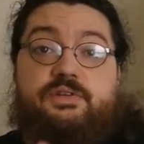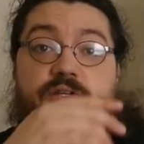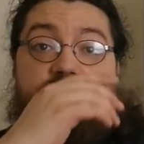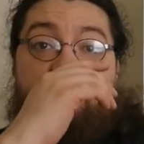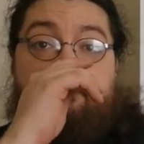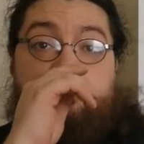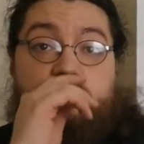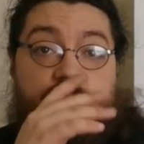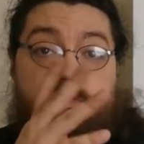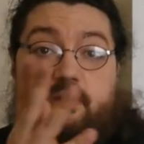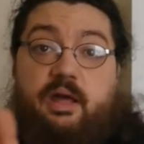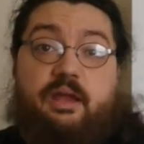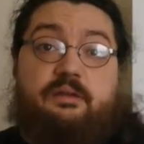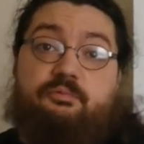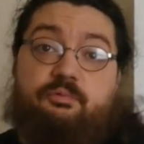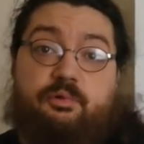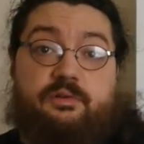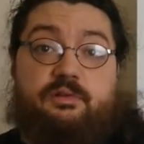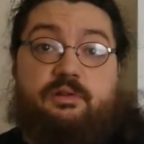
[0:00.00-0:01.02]
are just a few that
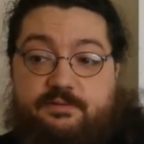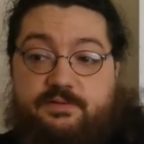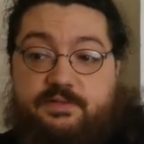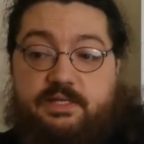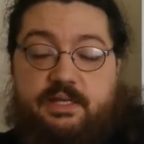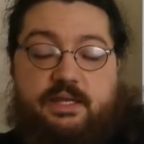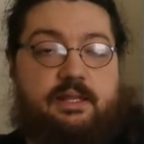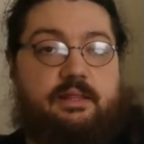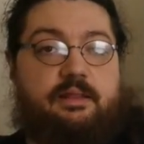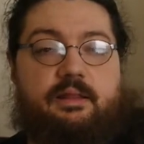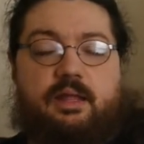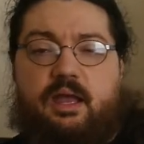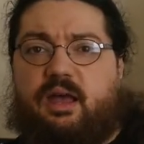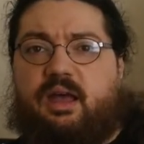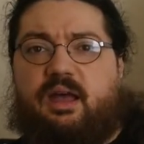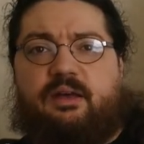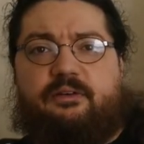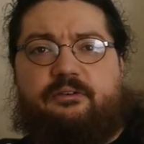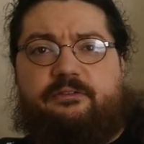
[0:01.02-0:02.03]
I've printed. I've seen
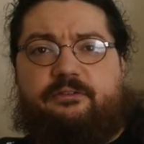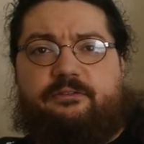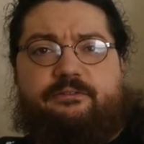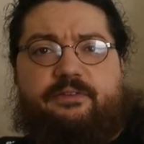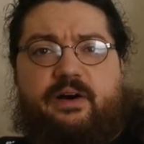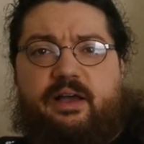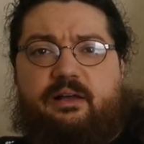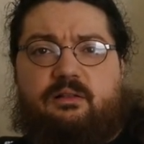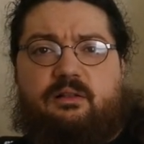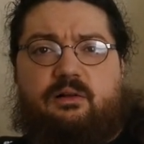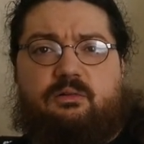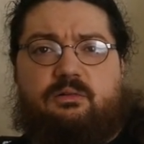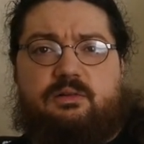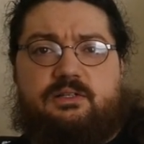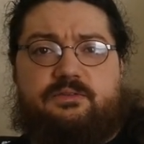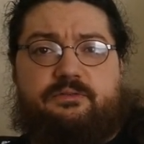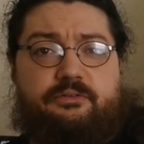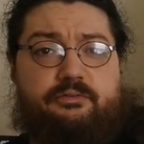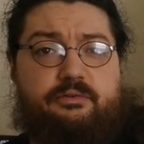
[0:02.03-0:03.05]
file
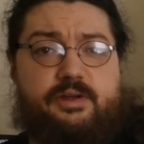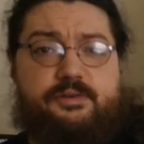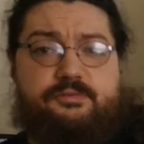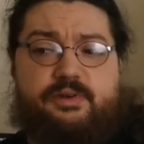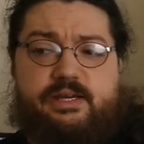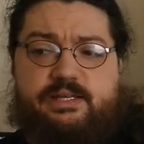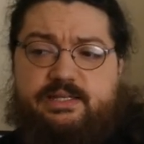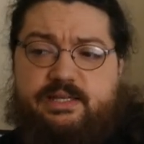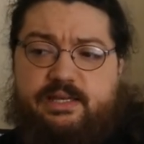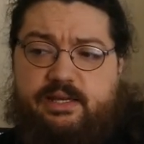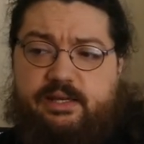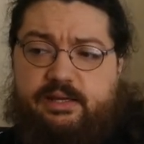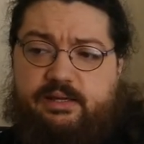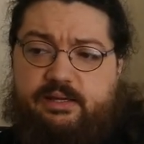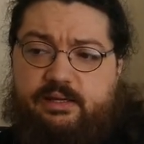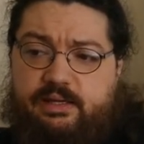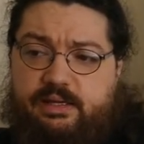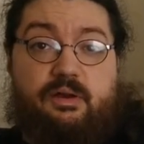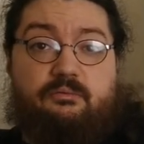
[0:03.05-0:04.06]
holders for fret
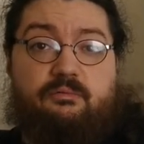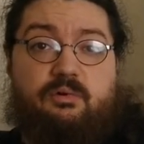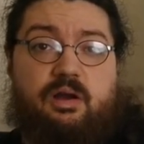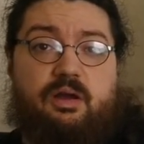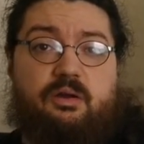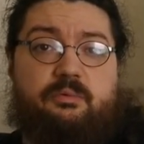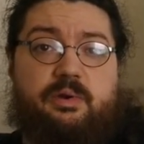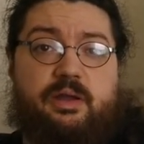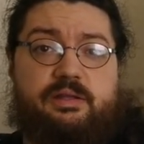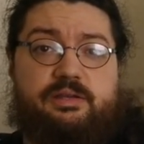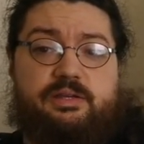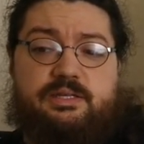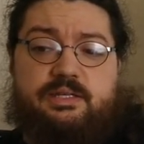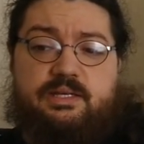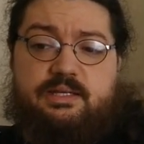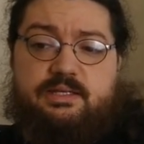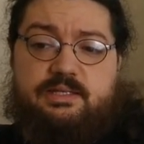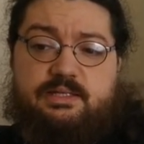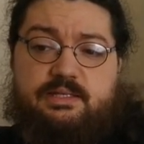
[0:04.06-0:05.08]
dressing, fret wire
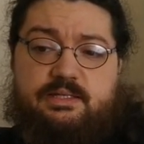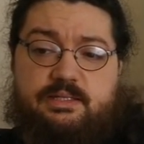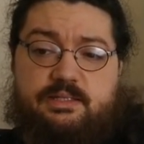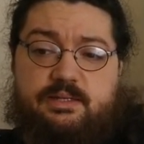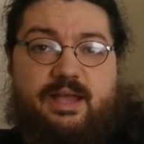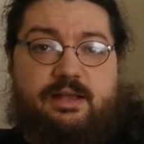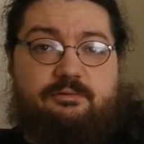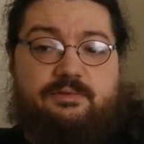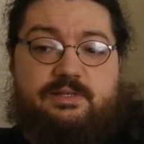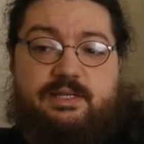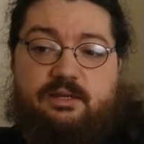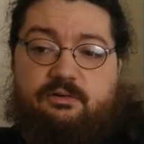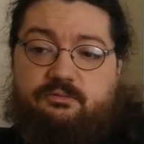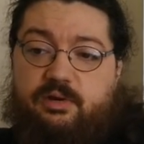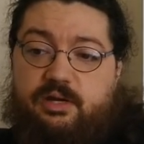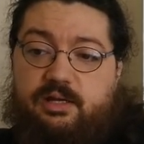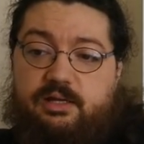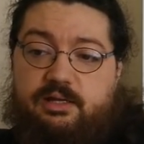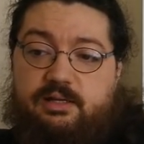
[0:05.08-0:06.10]
radiuses, mounting
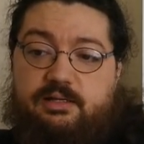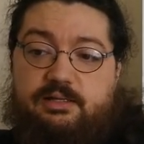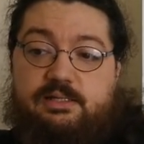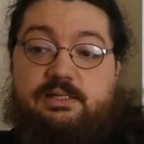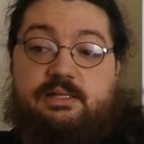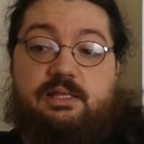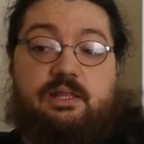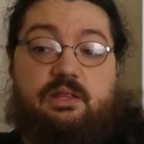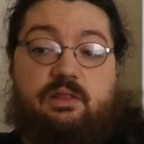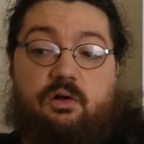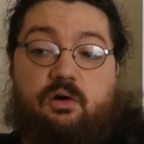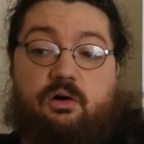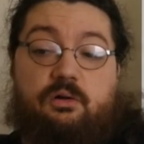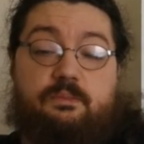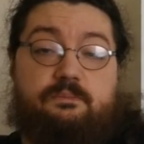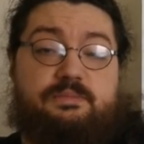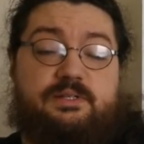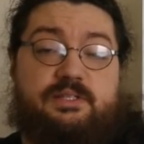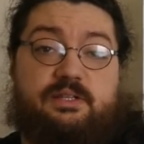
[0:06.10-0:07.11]
rings,
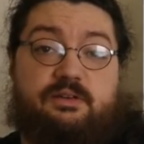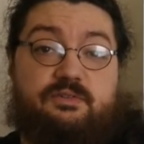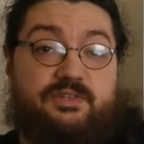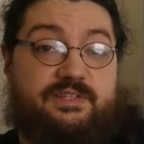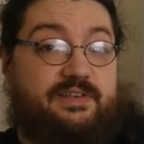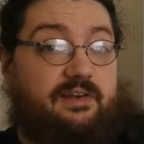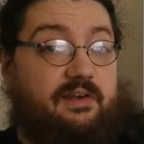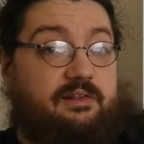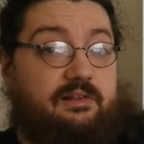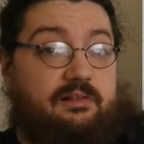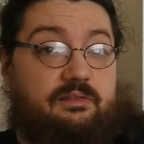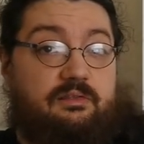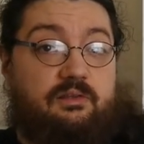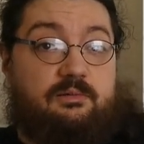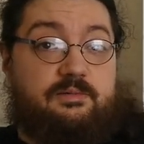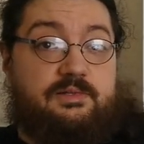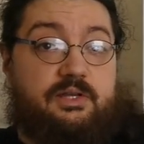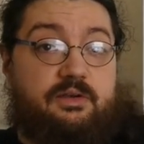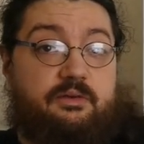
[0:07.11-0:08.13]
knobs, those tiny little
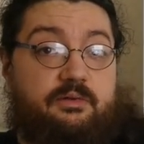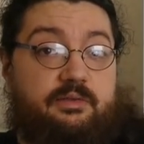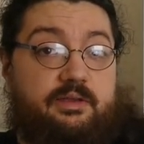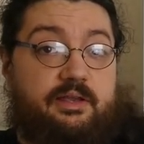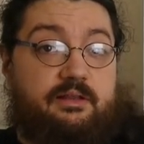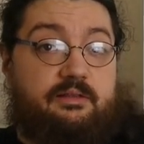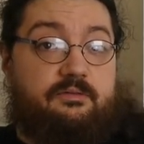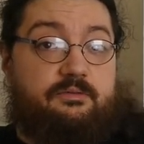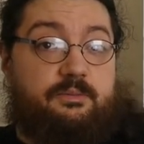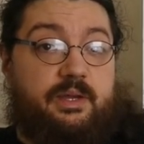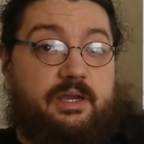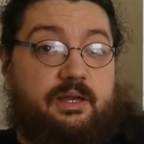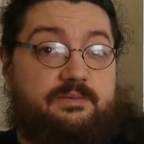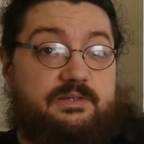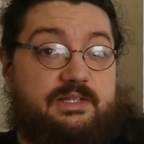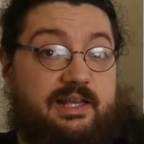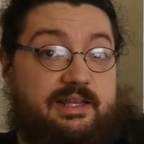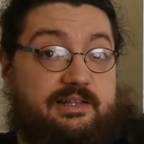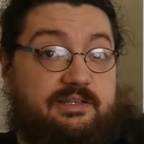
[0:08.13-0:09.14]
knobs that go on the end of pickup
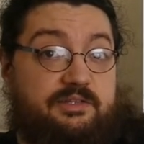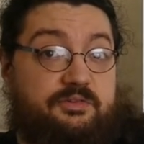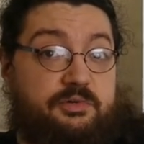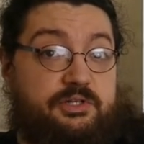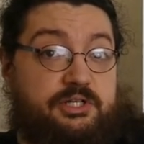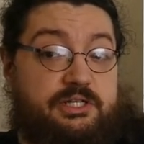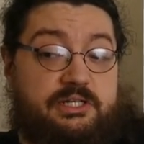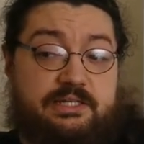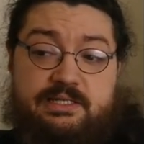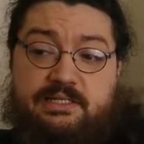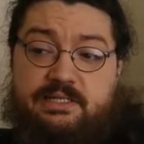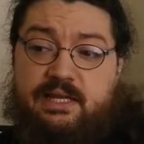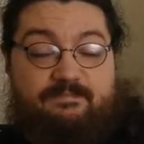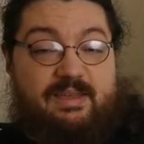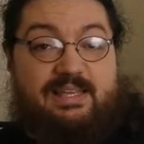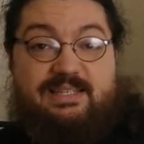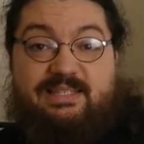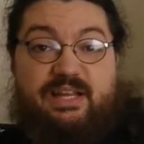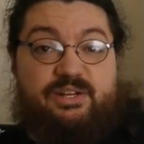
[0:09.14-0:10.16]
selector switches,
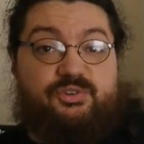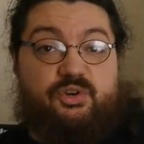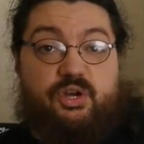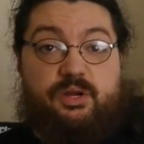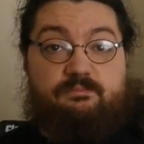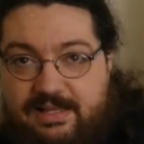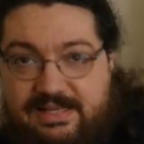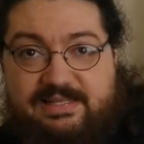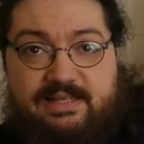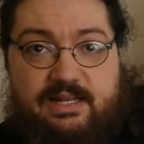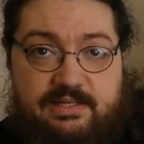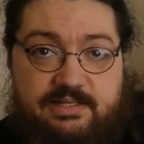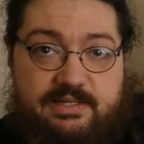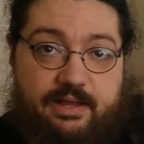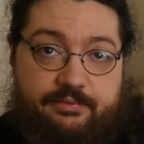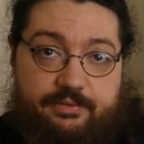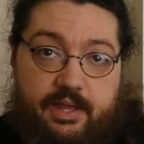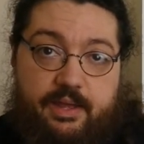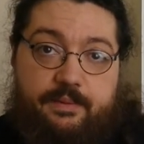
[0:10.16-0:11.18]
etc. There's tons
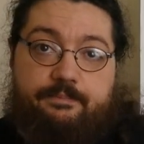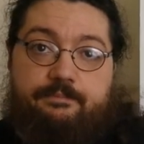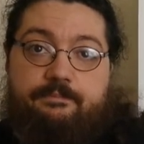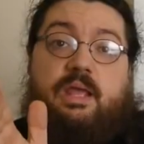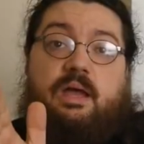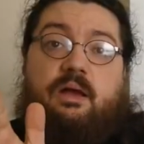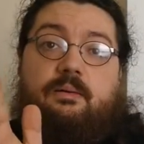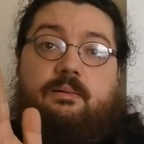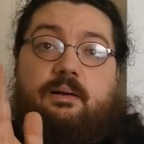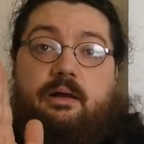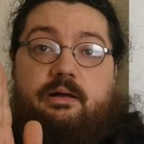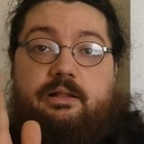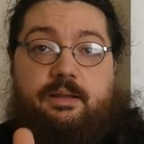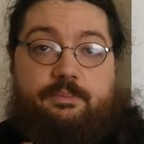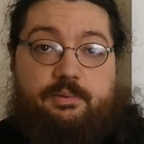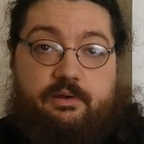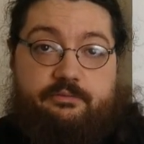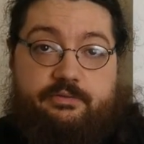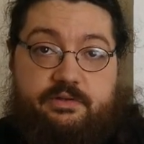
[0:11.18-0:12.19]
out there. Now, are they
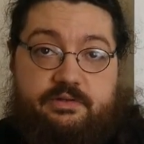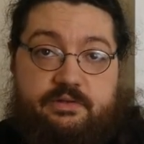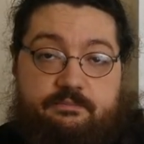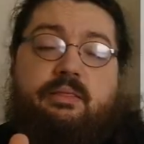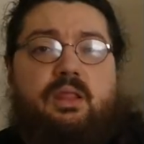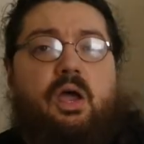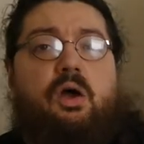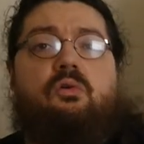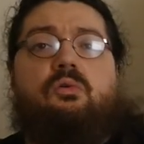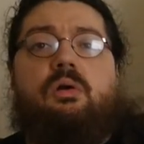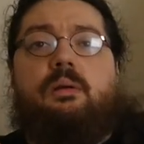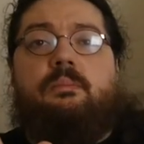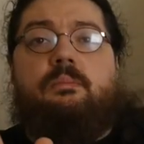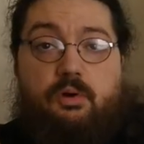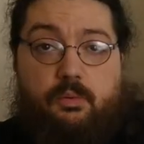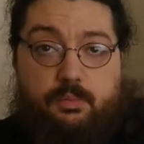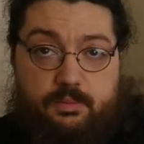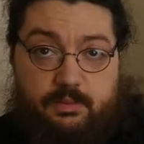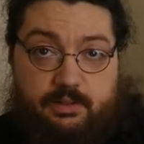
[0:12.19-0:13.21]
perfect? No,
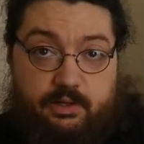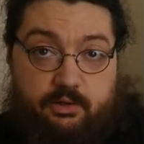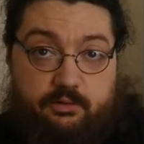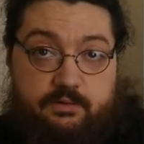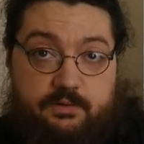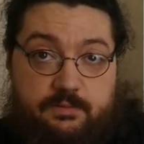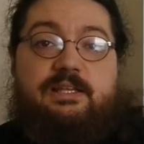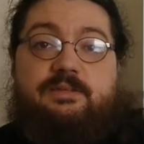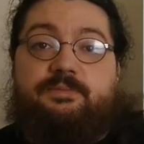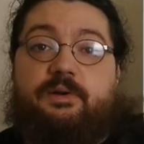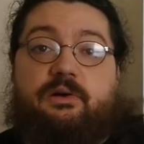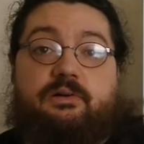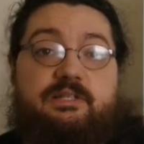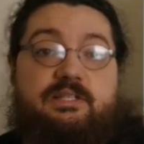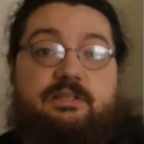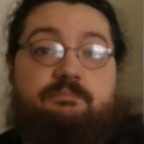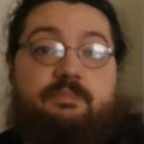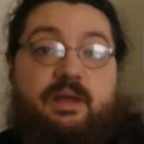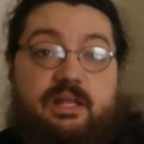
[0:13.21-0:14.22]
probably not. Let's be
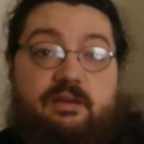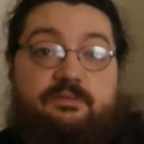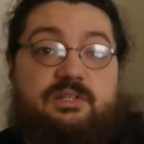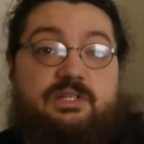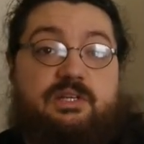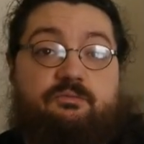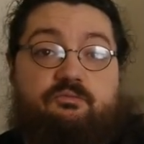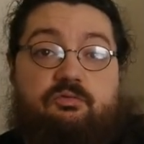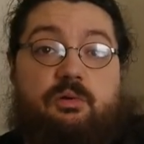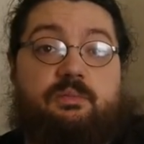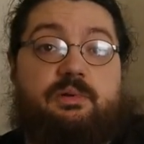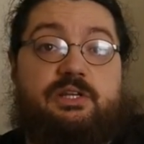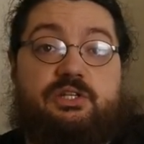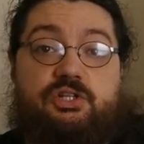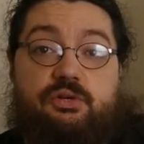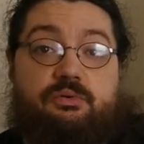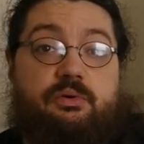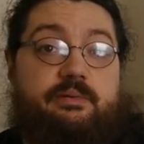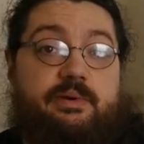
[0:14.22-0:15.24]
honest, many of us could probably
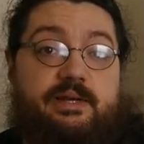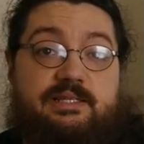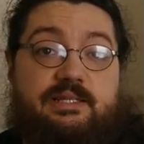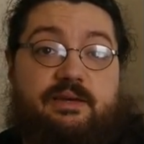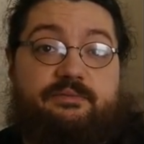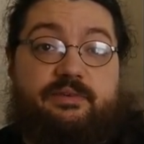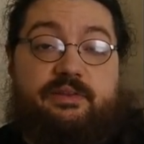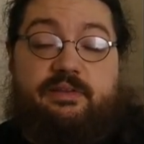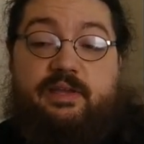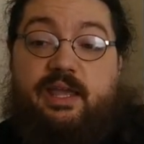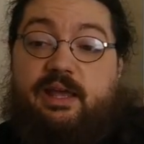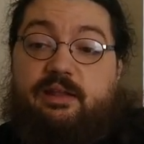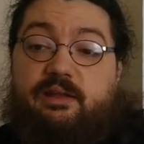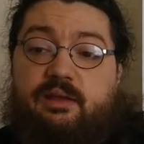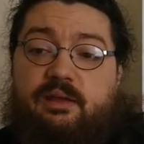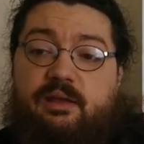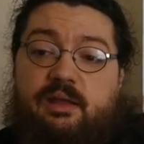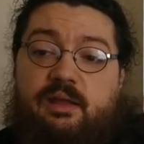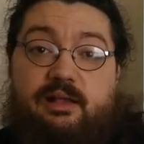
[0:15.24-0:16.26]
jury-rig something
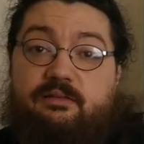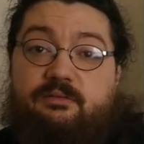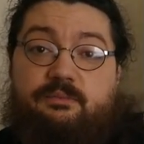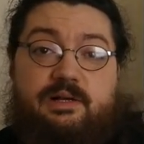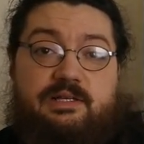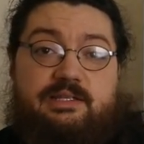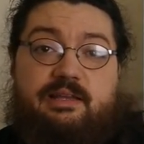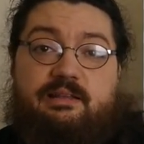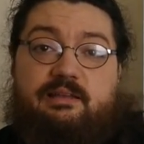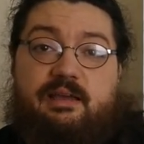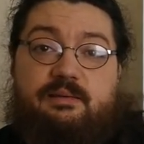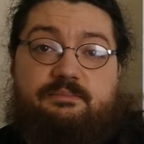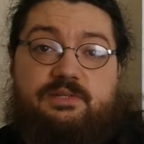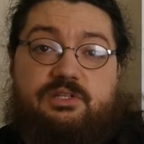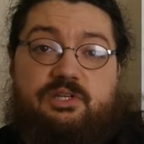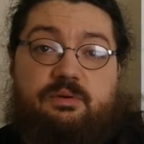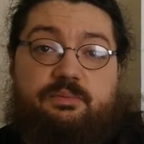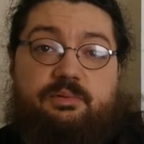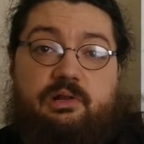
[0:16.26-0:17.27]
together out of masking tape,
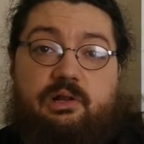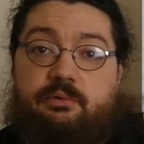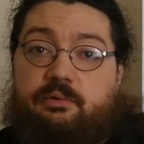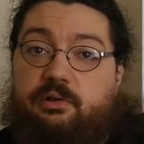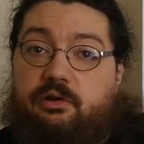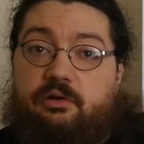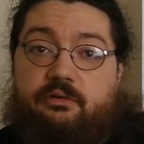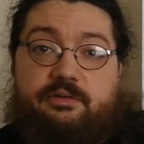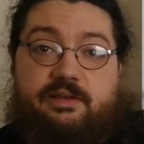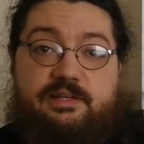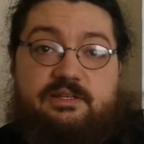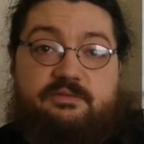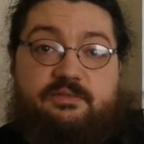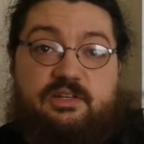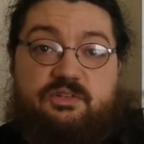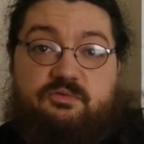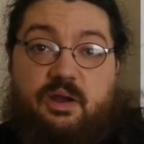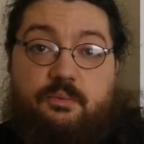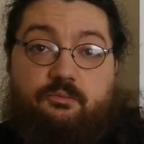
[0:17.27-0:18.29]
super glue, and the contents of
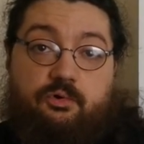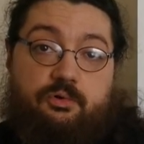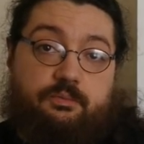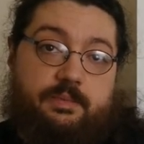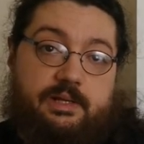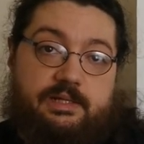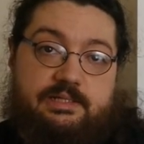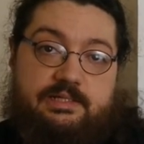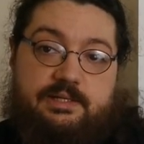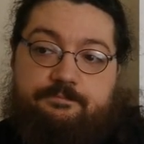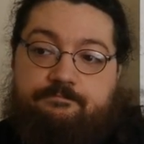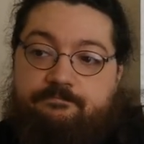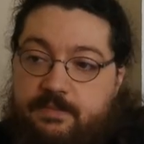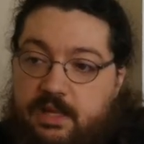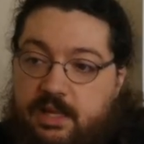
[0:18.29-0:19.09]
our scrap wood bins.